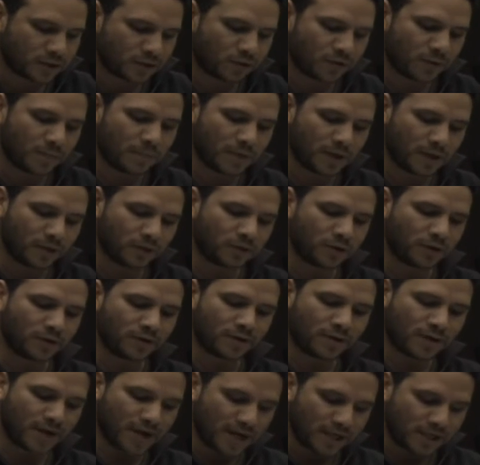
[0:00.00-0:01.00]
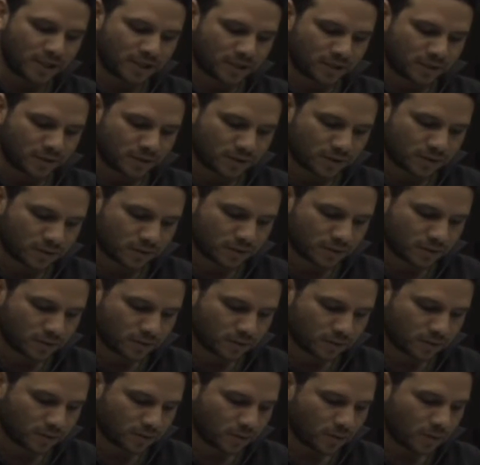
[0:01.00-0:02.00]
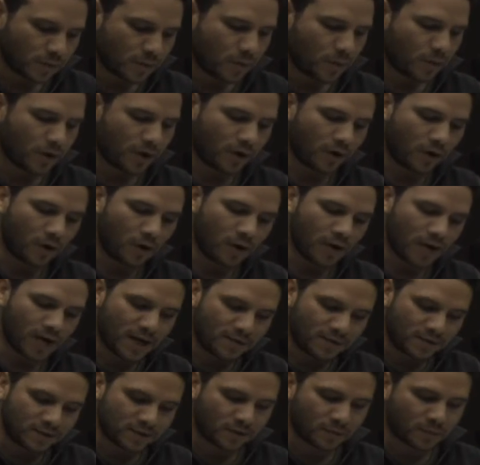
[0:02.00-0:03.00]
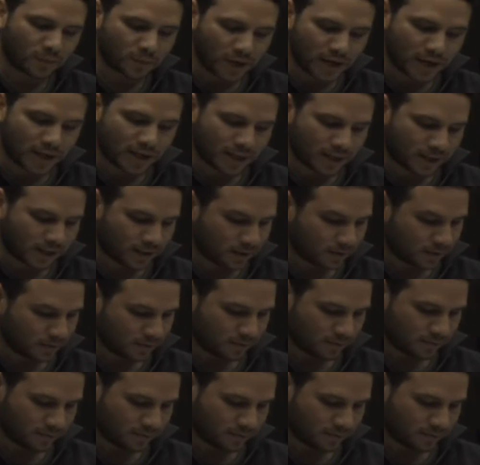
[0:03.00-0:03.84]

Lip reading: to rebuild other nations when our own levees are breaking.